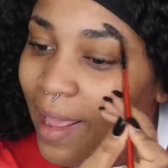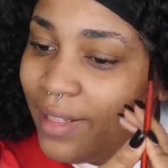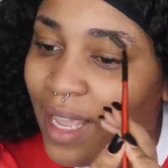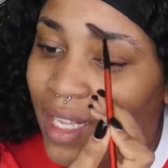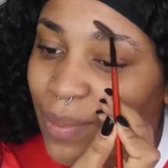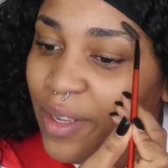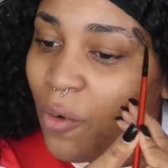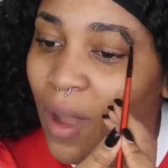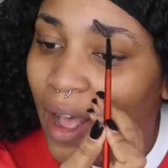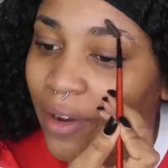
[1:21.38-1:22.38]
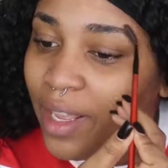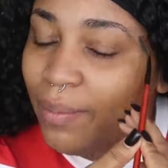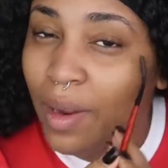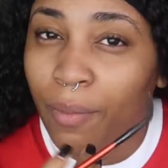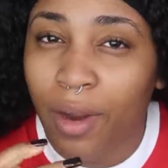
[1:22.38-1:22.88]
it takes me a while to
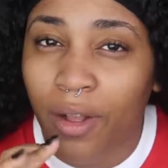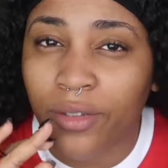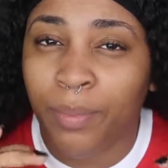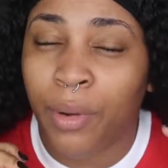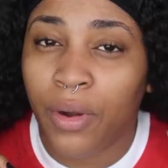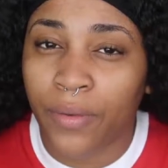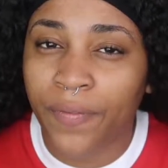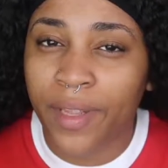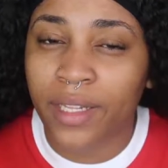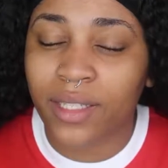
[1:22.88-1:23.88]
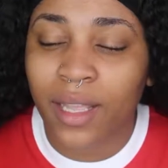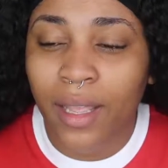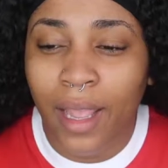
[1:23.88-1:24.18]
get my brows perfect,